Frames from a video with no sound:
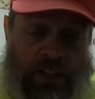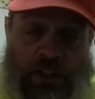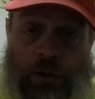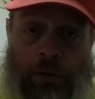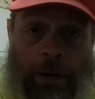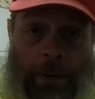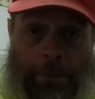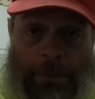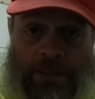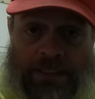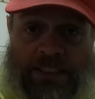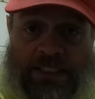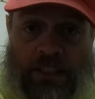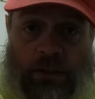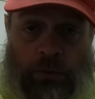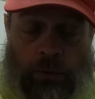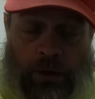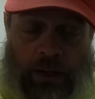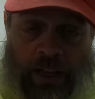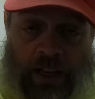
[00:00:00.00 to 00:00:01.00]
new
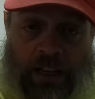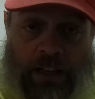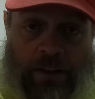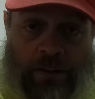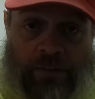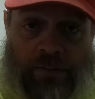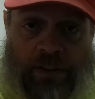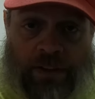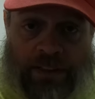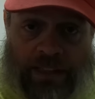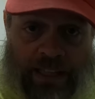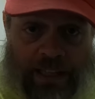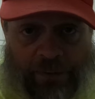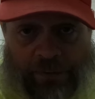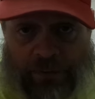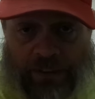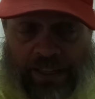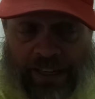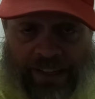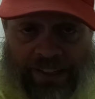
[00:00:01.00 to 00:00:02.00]
episode of The
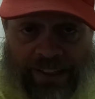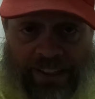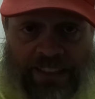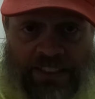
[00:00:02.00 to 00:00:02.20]
Everyday